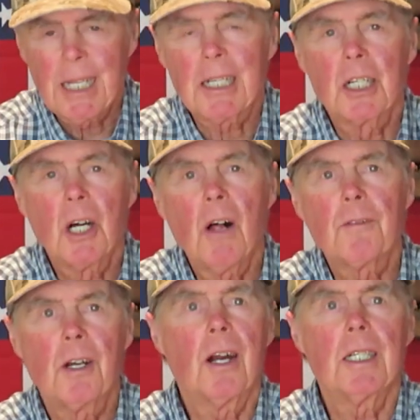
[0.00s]
Take a
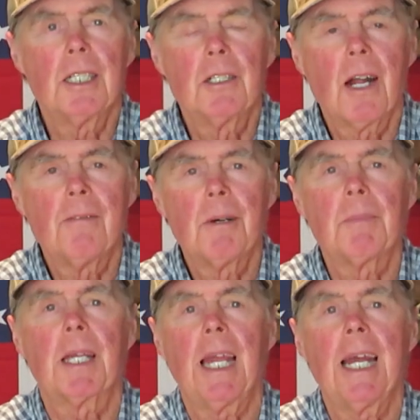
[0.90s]
golf cart and you drive
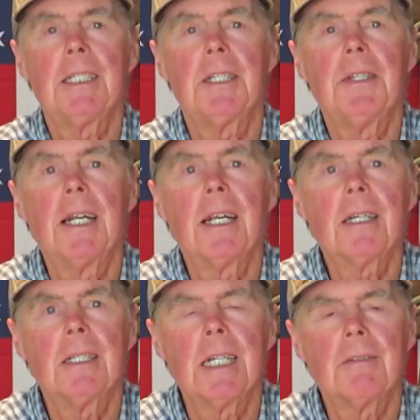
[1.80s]
up the canyon
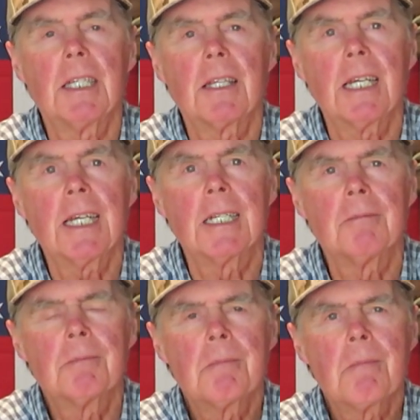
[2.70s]
there and everything. And